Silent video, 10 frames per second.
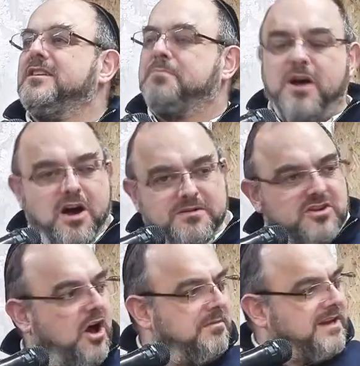But
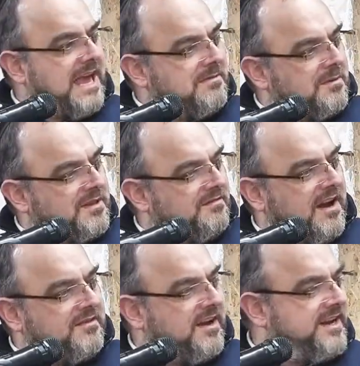so Haman came up with a
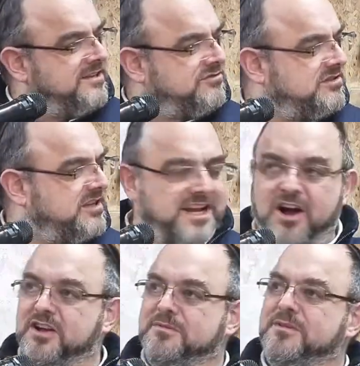very, very interesting
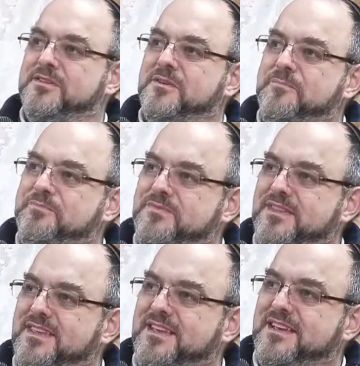argument.
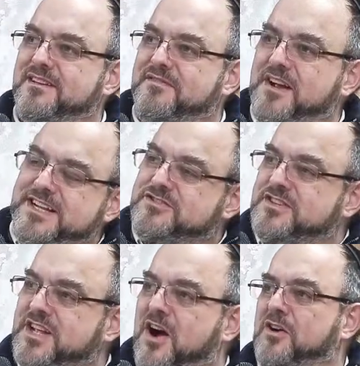Very
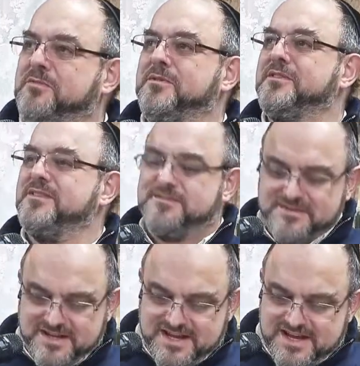interesting argument.
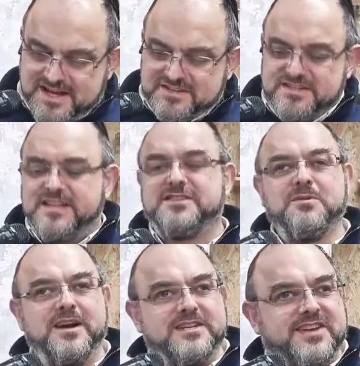So let's see
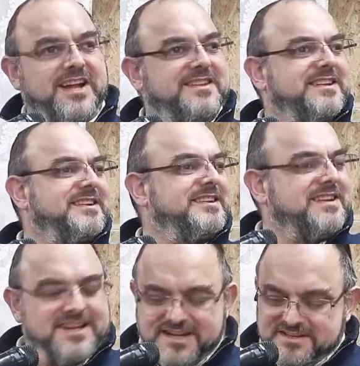what he said.
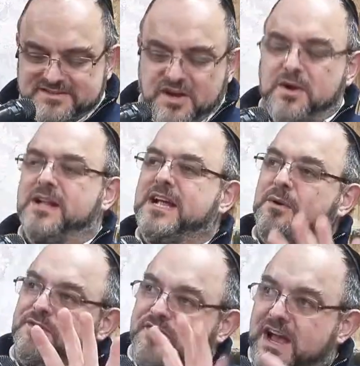So
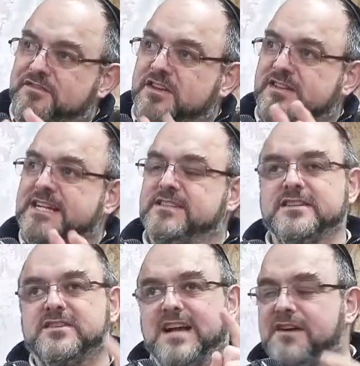now it's 5 years later.
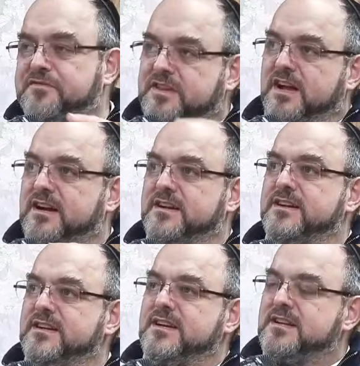This is after
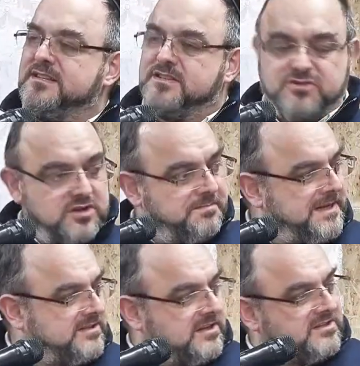the story of
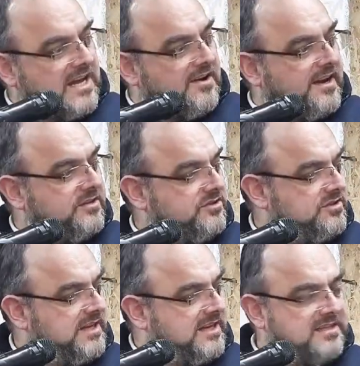Big Son of
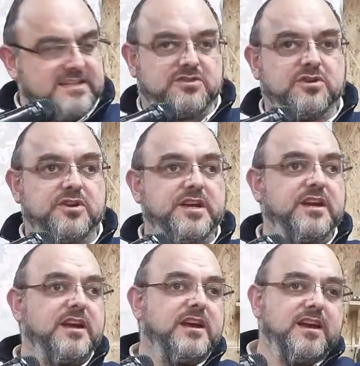Seresh, yesterday's
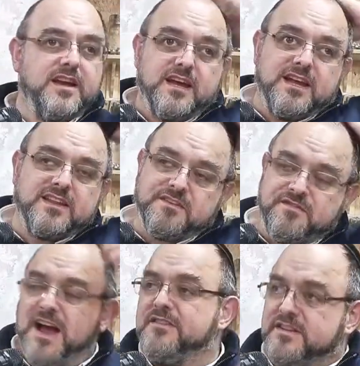story.
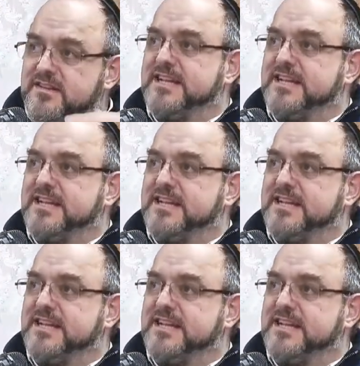5 years